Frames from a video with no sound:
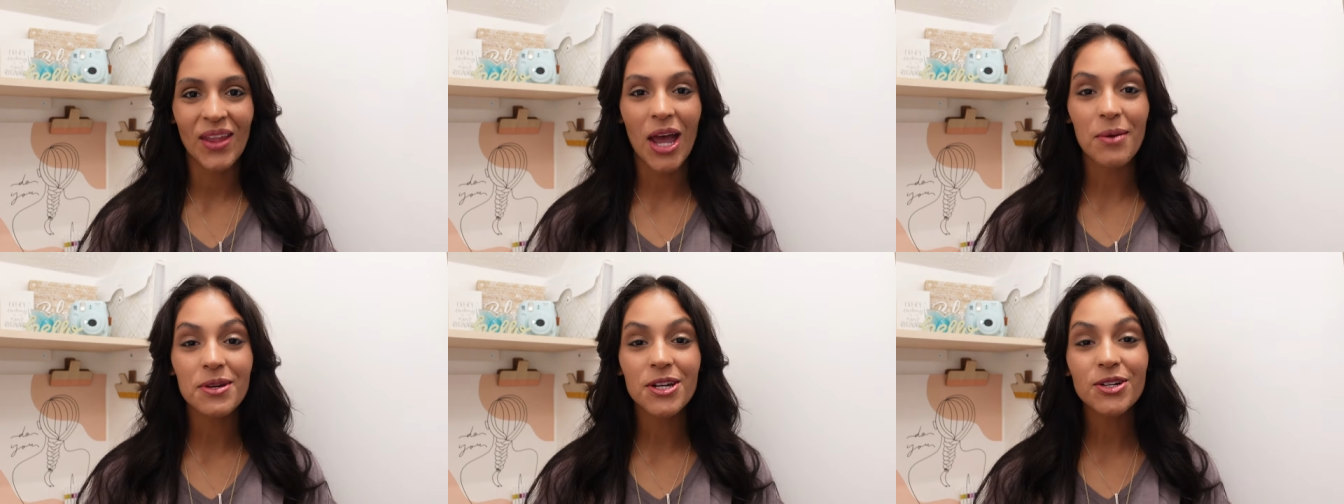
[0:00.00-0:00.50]

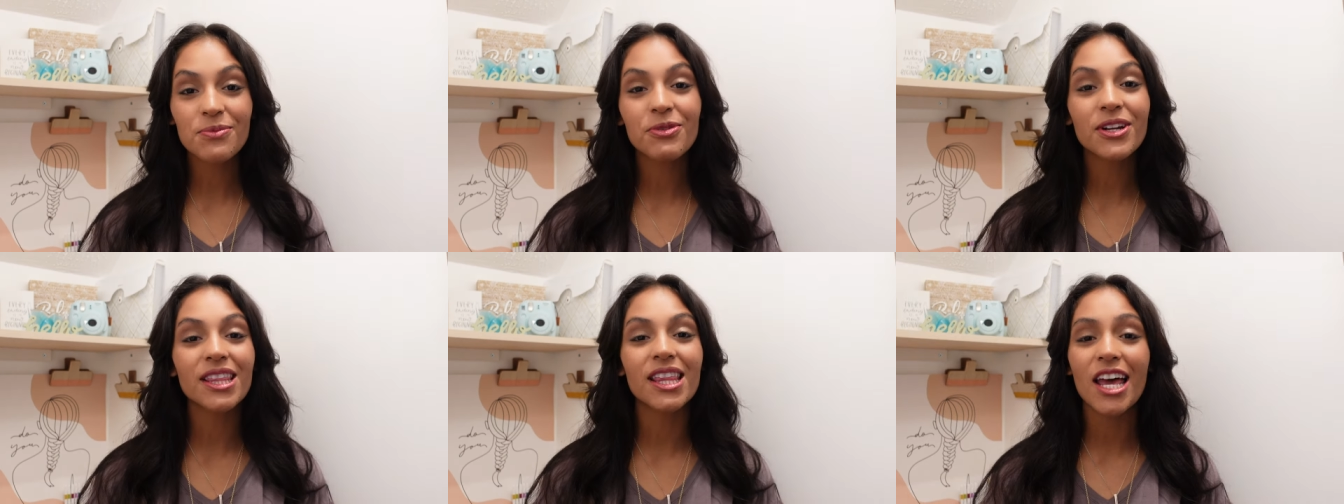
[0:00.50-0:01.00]
I'm here to
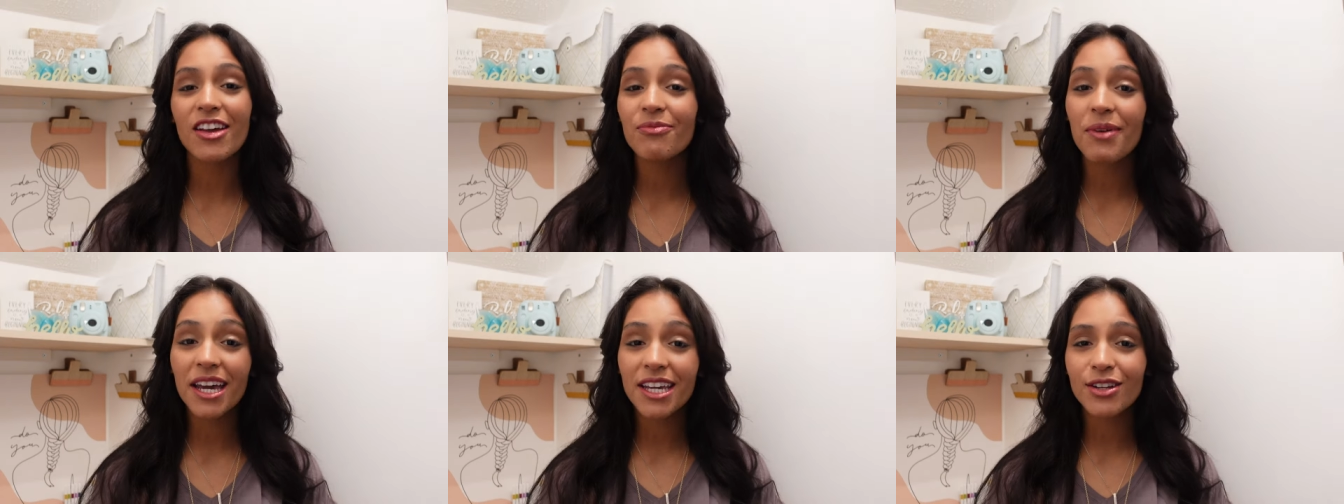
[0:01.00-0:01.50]
breathe life
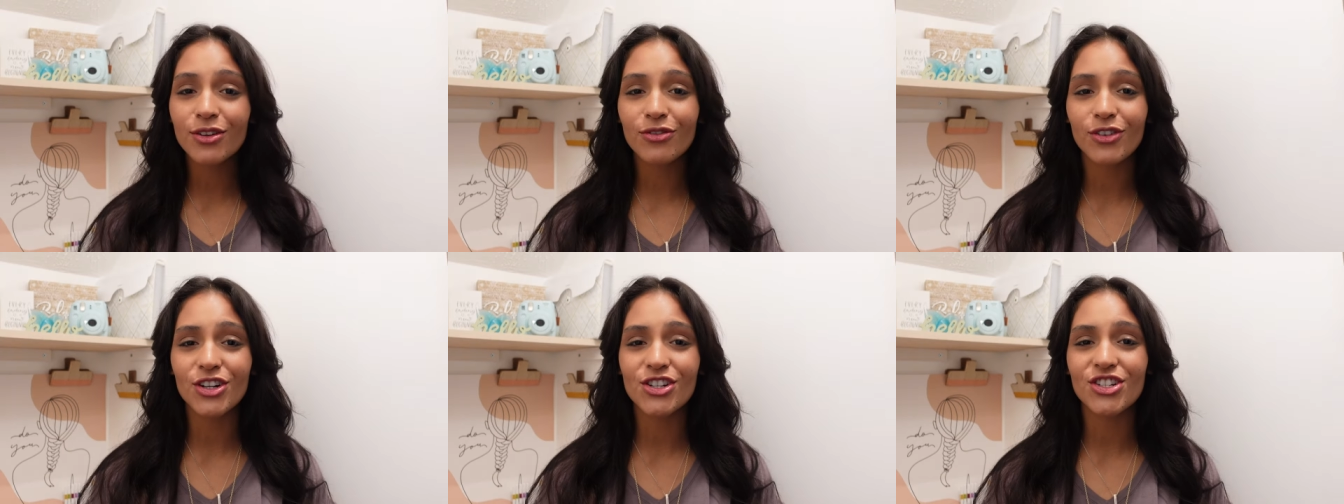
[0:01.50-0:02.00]
back into
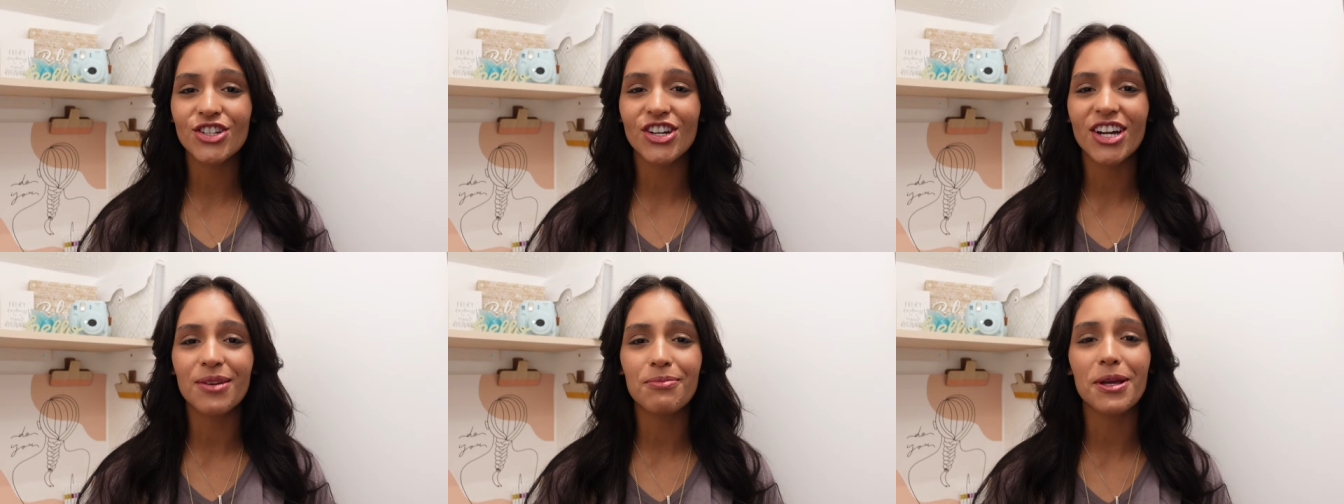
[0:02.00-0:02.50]
furniture and